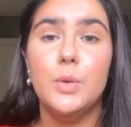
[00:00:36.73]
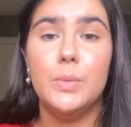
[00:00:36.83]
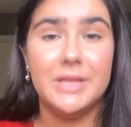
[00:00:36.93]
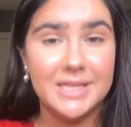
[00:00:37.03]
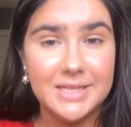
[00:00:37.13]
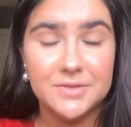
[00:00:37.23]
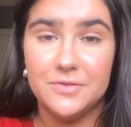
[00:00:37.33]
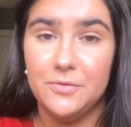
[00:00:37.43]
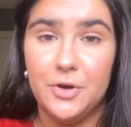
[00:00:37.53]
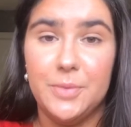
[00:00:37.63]
Within this
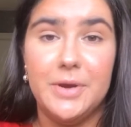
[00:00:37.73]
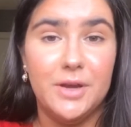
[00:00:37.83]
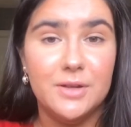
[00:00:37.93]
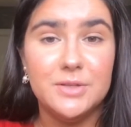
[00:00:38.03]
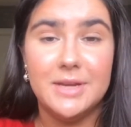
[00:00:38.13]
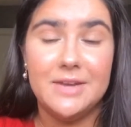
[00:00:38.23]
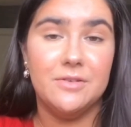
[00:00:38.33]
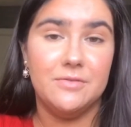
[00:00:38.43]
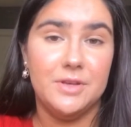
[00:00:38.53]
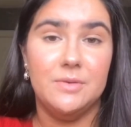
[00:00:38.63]
reform I also led a
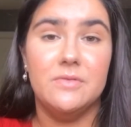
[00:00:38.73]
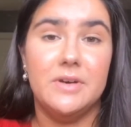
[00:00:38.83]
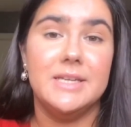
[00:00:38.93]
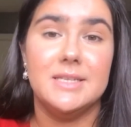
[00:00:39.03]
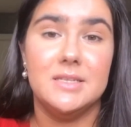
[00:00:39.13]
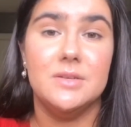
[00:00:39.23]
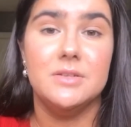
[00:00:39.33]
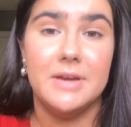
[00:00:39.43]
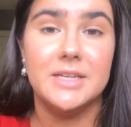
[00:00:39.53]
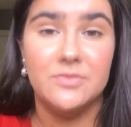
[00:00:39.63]
review of ISSU
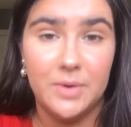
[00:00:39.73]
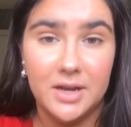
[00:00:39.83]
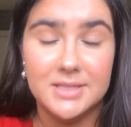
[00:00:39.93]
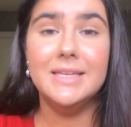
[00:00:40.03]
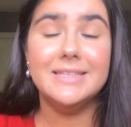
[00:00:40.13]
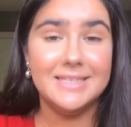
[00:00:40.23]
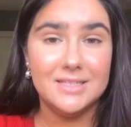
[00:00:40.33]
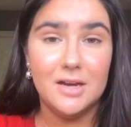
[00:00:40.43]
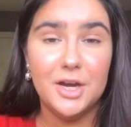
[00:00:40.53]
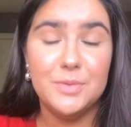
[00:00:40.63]
Directive Policy. These
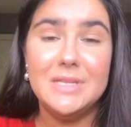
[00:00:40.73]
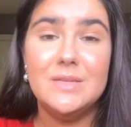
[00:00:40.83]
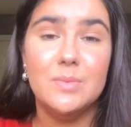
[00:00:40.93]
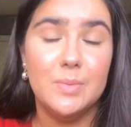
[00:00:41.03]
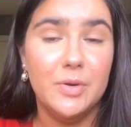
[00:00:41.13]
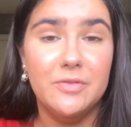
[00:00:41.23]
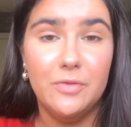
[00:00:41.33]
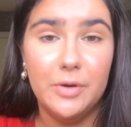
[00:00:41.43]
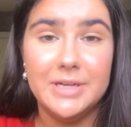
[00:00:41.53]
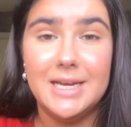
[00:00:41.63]
documents will be put
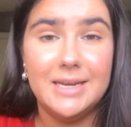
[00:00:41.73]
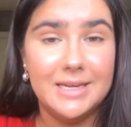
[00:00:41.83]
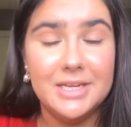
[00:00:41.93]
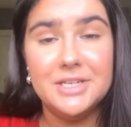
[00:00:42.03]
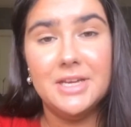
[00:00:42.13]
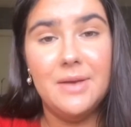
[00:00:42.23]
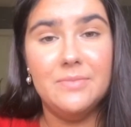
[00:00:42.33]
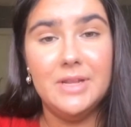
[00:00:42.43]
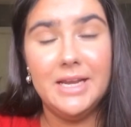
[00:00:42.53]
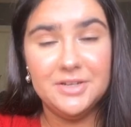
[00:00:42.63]
forward at an
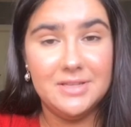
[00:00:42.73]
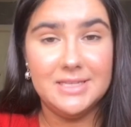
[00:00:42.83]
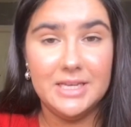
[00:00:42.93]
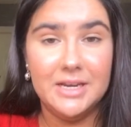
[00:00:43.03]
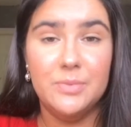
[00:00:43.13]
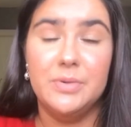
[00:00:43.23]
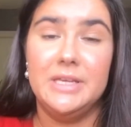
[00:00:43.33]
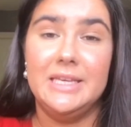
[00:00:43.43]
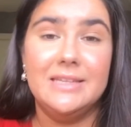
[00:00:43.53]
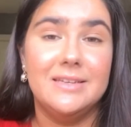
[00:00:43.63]
EGM later this year, but I
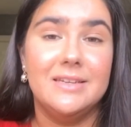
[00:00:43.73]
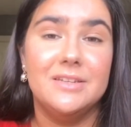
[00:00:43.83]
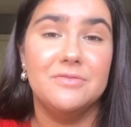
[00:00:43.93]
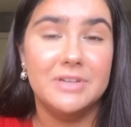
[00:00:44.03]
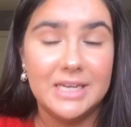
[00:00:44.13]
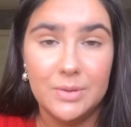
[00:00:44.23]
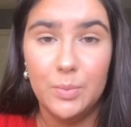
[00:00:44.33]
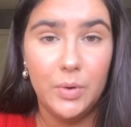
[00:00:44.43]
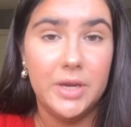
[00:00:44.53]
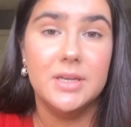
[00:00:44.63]
think that it is really
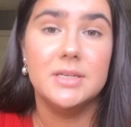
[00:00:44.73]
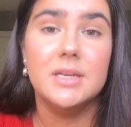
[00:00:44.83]
important